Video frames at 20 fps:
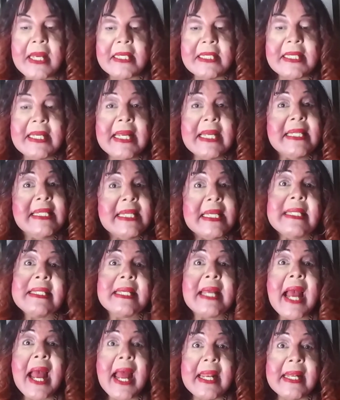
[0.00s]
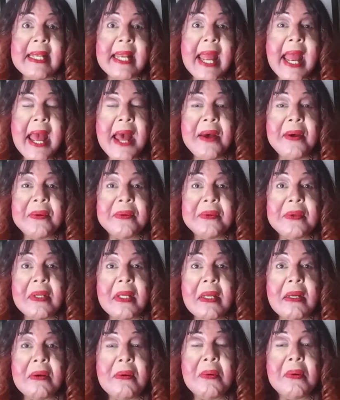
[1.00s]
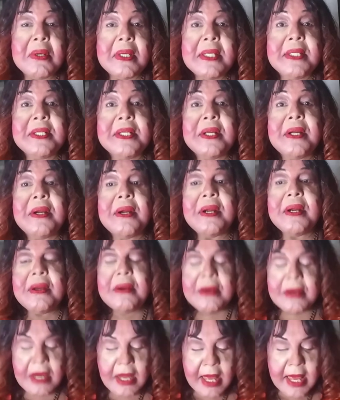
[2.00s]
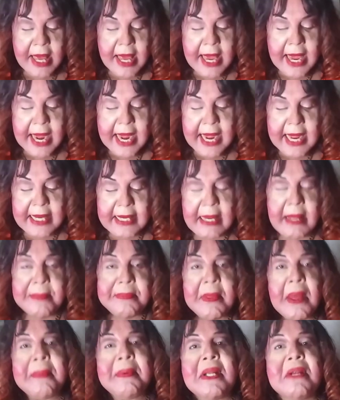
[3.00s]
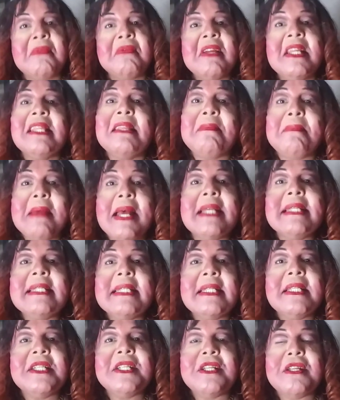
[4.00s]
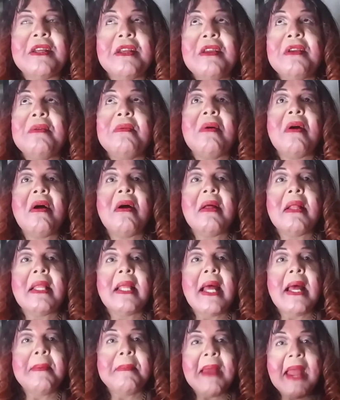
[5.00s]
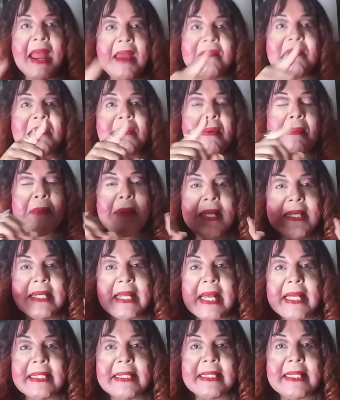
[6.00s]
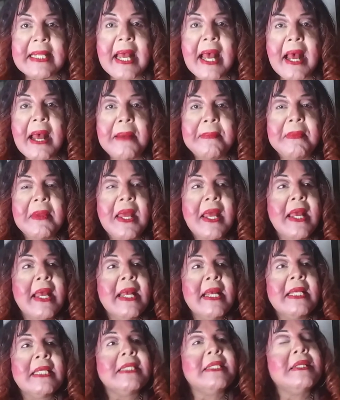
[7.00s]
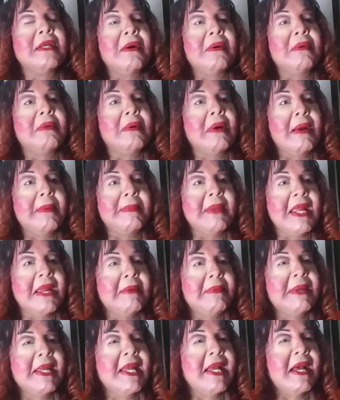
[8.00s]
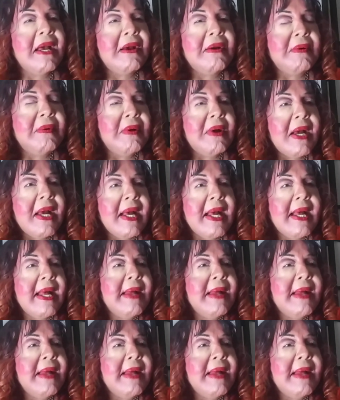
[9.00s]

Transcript: she had just gotten out, according to her. And I'm gonna read the message to you all. I have it on my desktop. So here we go.